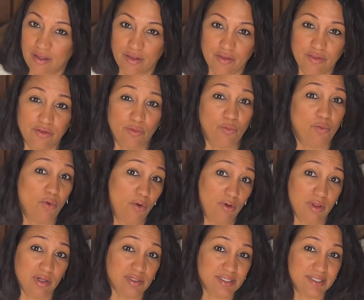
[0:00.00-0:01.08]
the
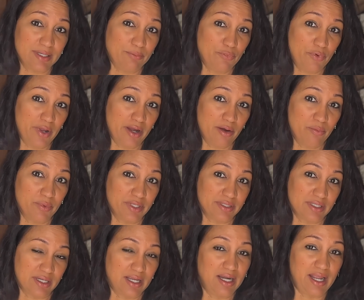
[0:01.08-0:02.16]
wall somewhere with
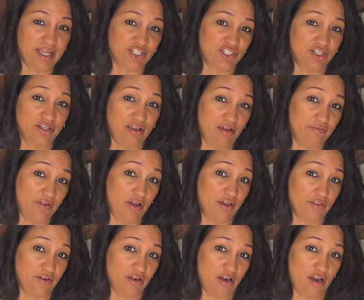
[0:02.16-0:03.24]
a collection of
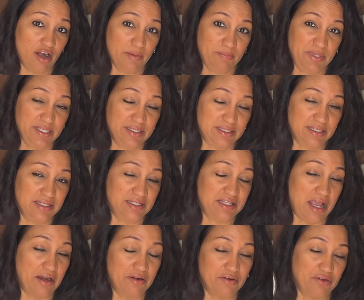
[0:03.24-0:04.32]
other art pieces.
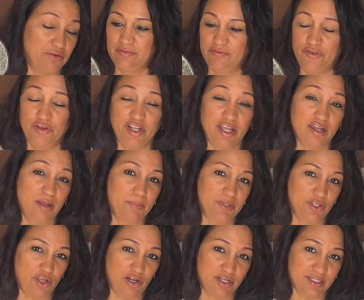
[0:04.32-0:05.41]
I don't know. For only a couple
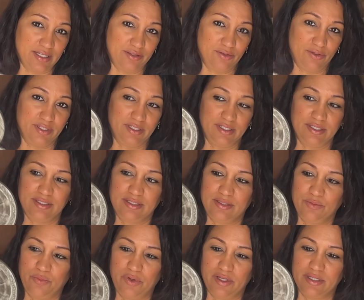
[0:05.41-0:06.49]
dollars, I thought this
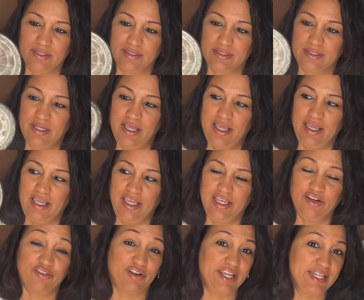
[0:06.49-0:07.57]
was a
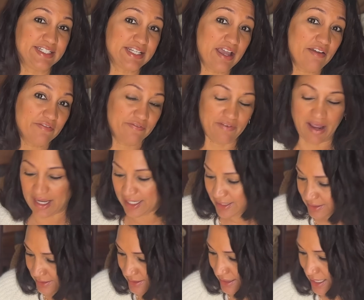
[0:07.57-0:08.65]
great find.